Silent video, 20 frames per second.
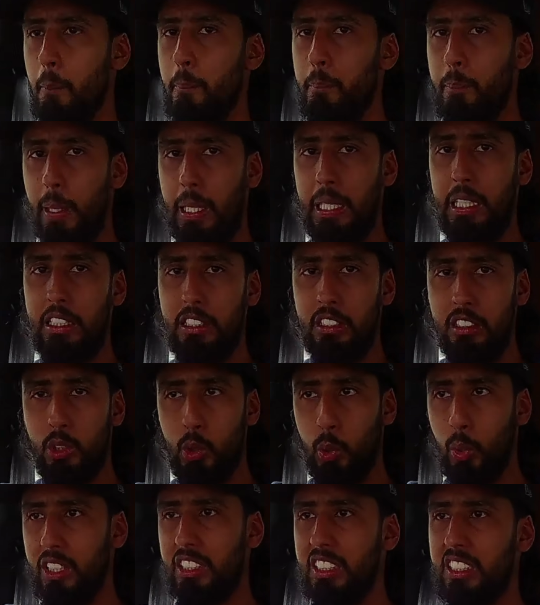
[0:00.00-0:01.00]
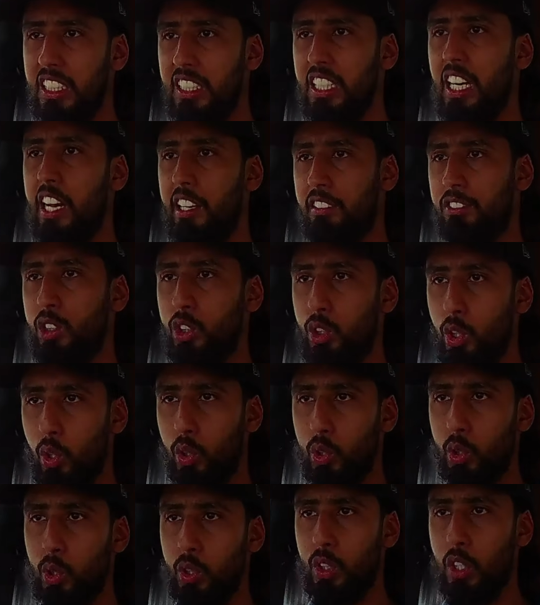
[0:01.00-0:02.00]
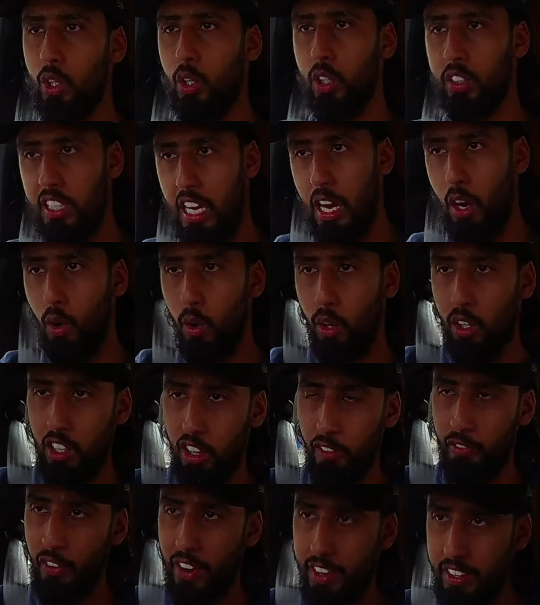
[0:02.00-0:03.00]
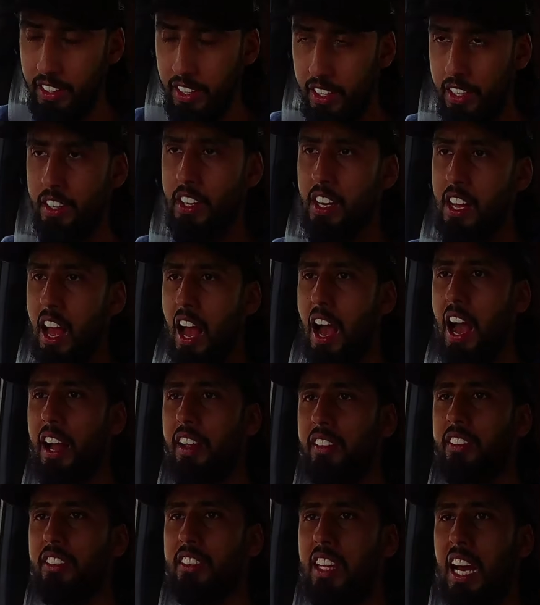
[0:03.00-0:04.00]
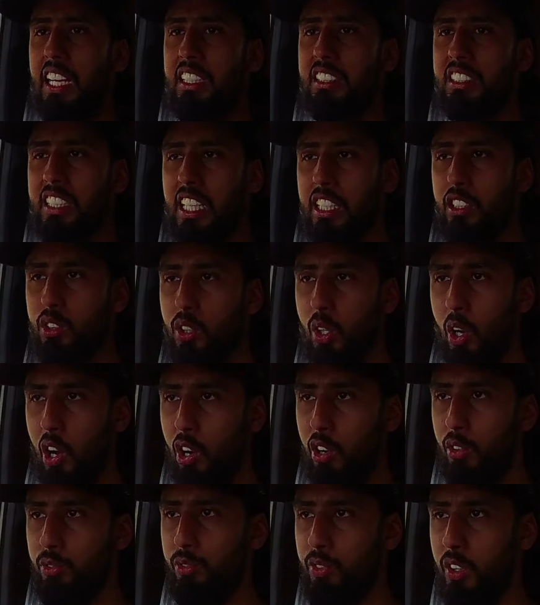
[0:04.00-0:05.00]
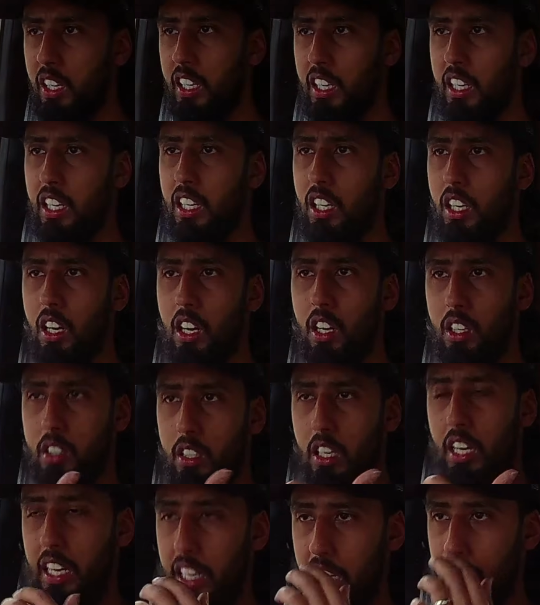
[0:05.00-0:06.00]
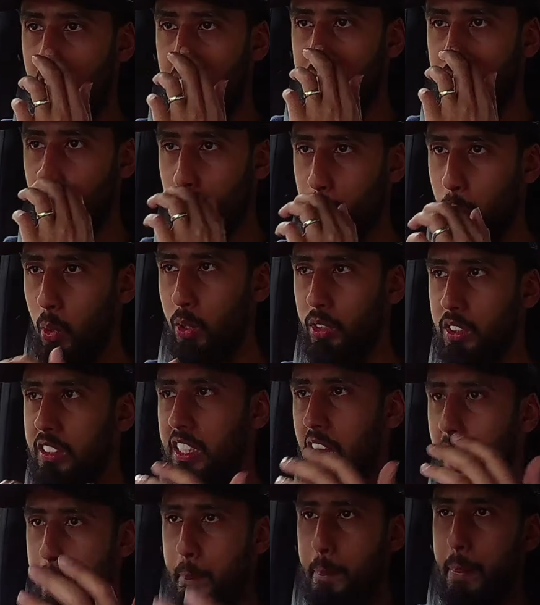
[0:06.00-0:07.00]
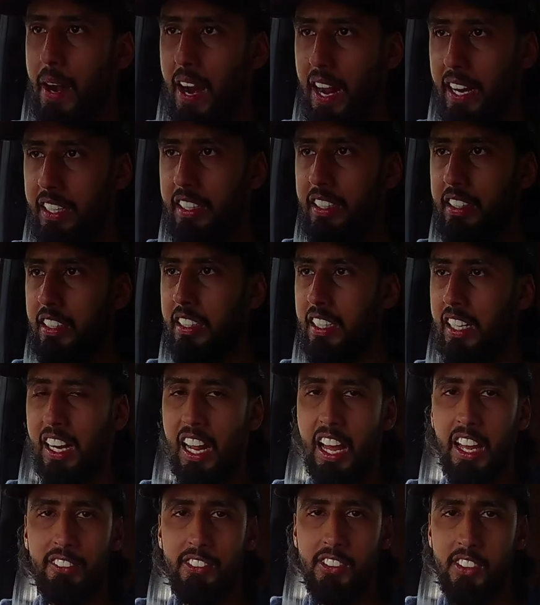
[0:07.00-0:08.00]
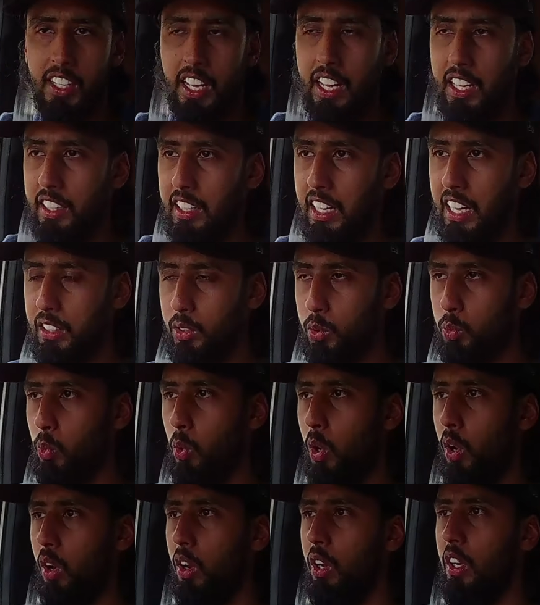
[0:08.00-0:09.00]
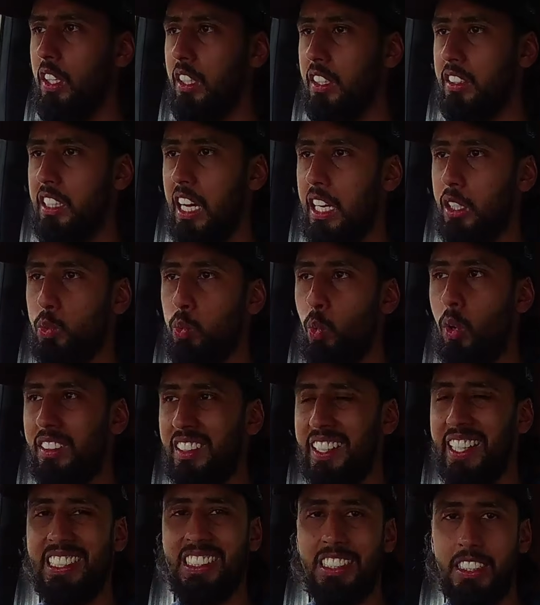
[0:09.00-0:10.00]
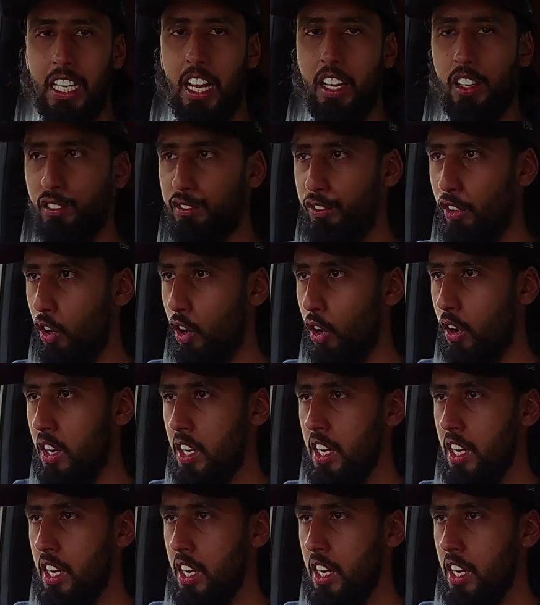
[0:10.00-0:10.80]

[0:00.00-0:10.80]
but Twisted have stuck to that old Defender, and that's their sort of I suppose their brand lifestyle. That's what they stand for,